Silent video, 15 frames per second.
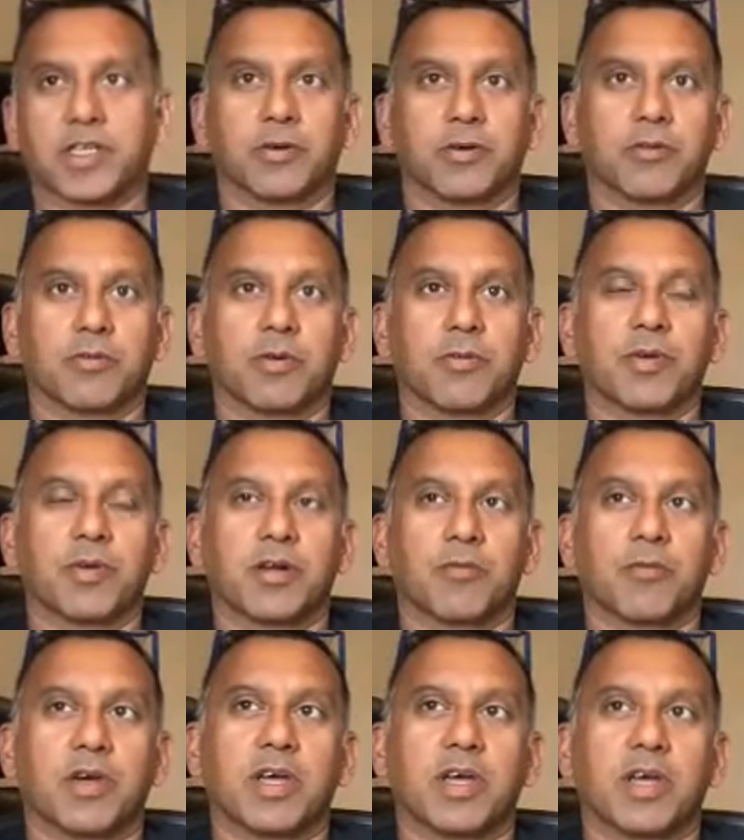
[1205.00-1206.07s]
sure that
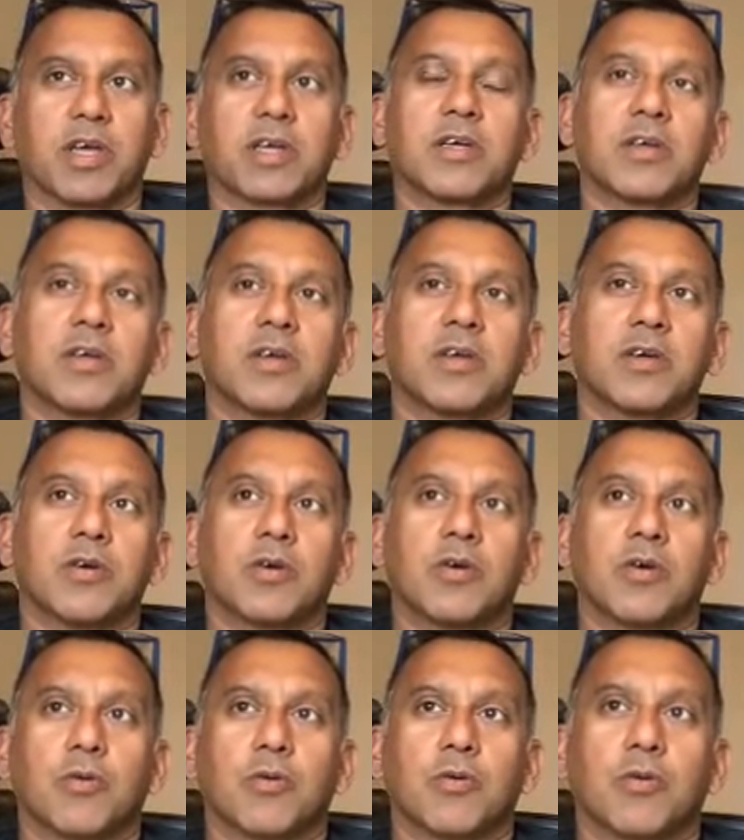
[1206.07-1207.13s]
when
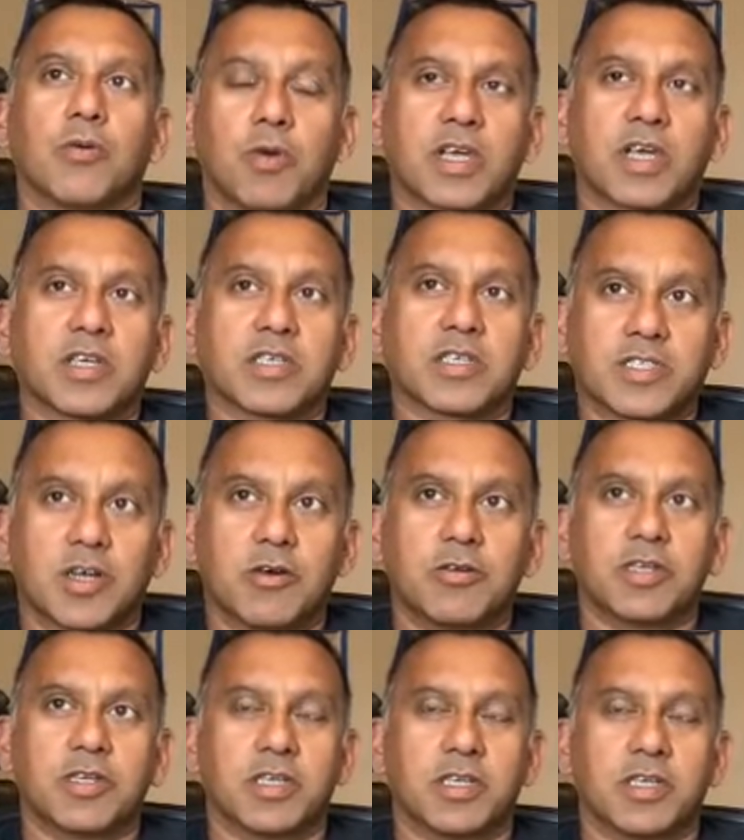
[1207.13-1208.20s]
we're
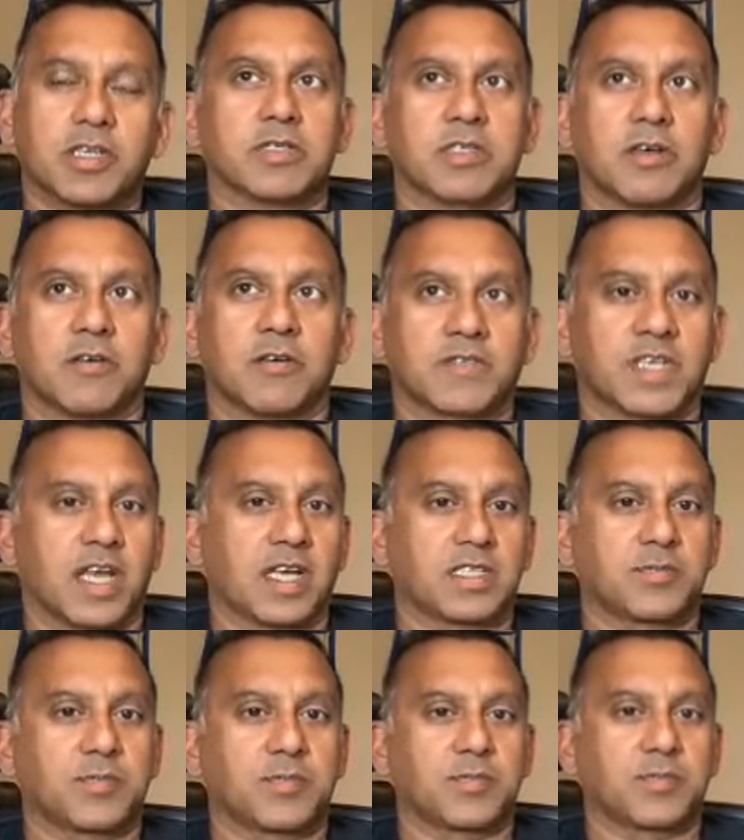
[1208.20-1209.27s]
custodians of
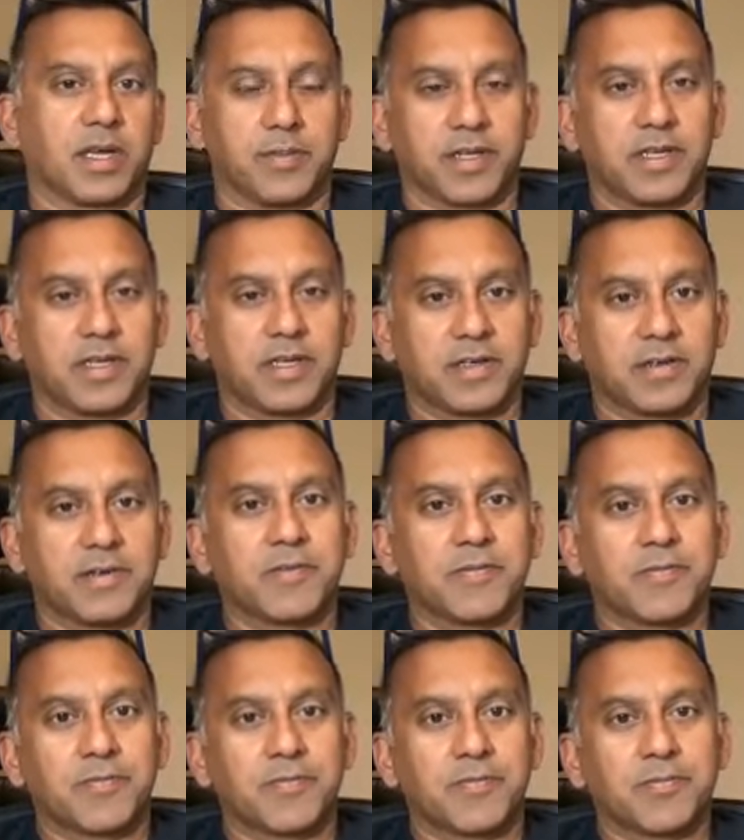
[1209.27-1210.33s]
taxpayer money,
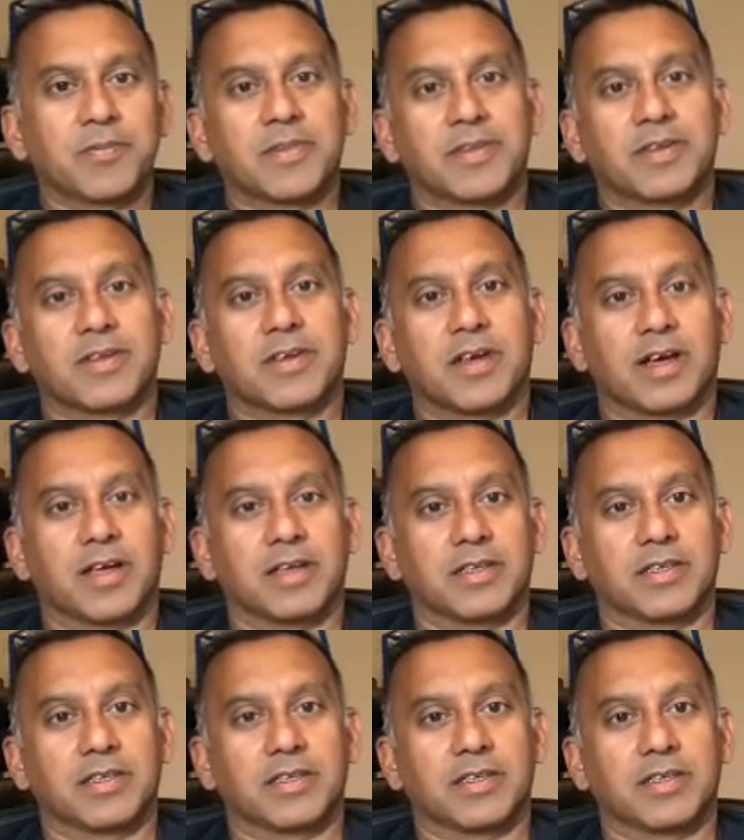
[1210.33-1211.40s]

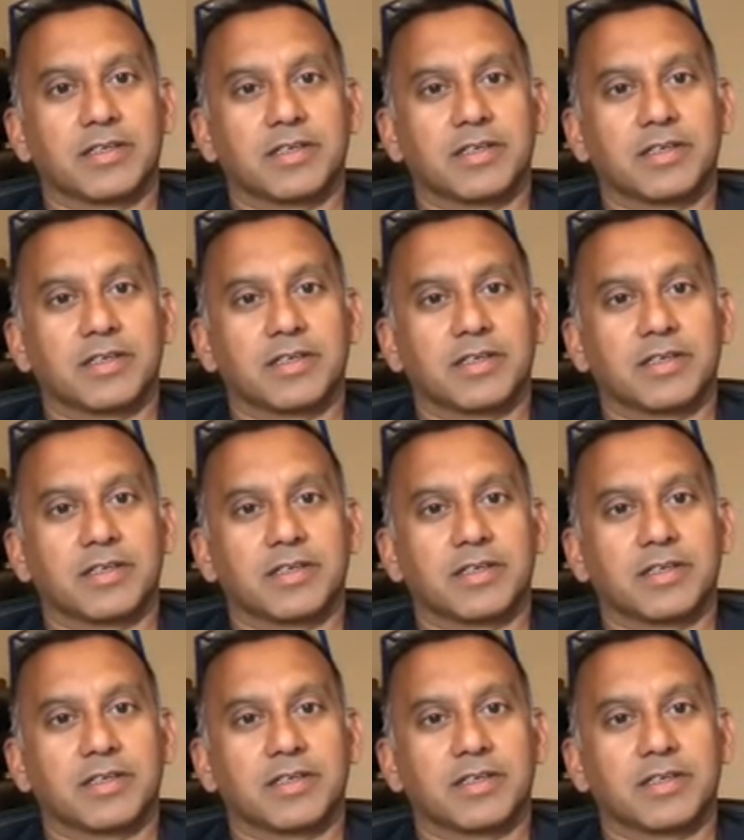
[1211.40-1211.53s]
and